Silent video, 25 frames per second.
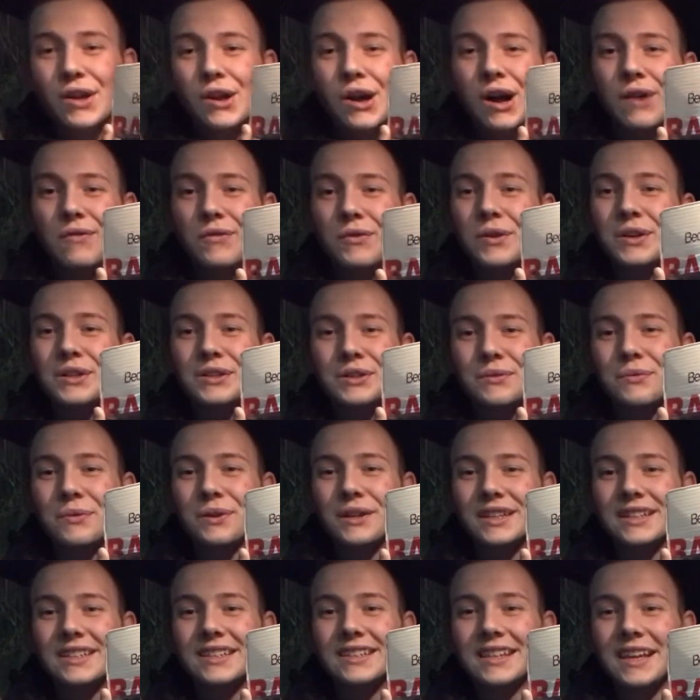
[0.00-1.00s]
I've always just
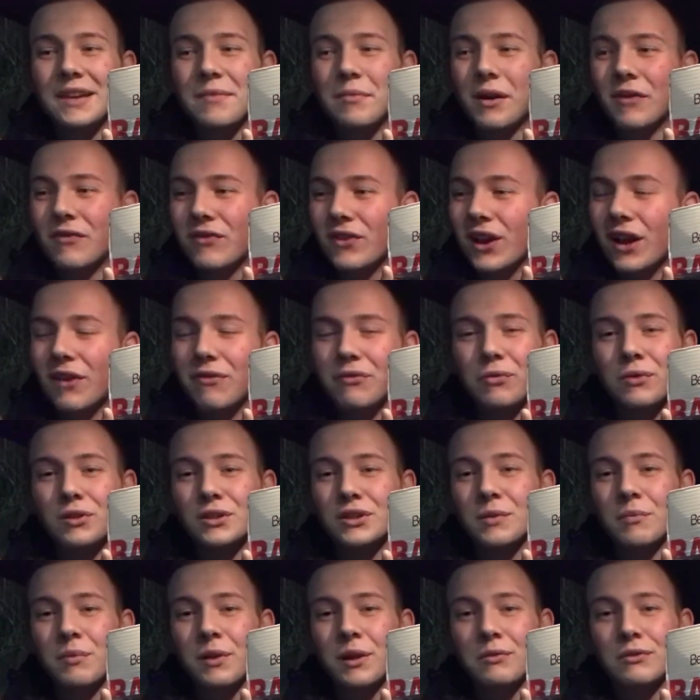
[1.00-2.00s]
wanted to see, but I've loved
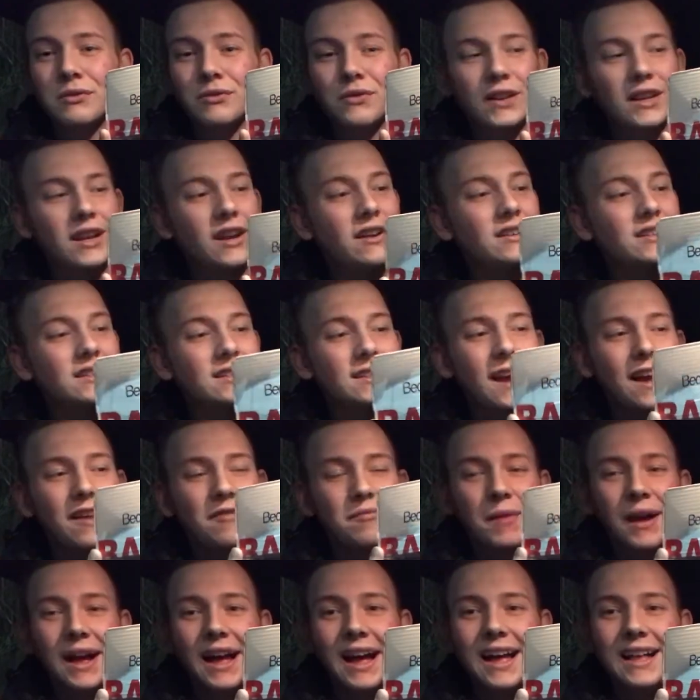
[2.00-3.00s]
watching people's videos, and to
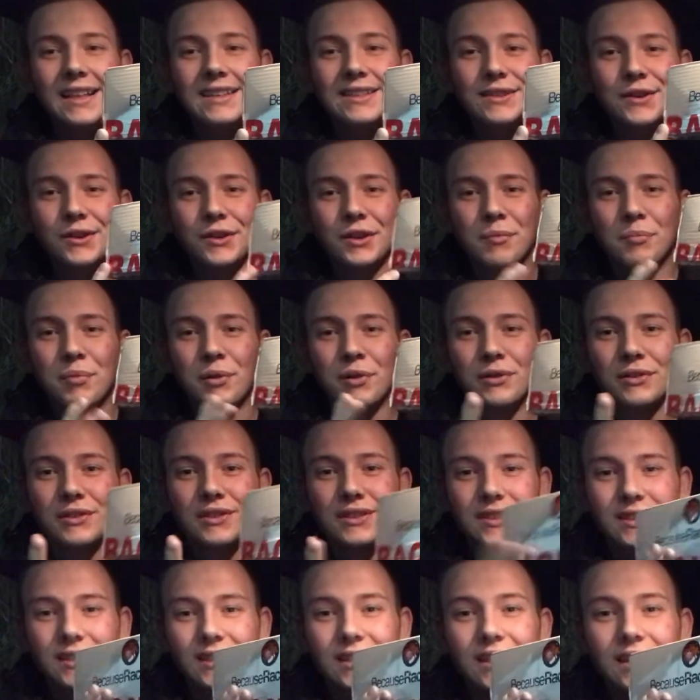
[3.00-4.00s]
have my hands on a box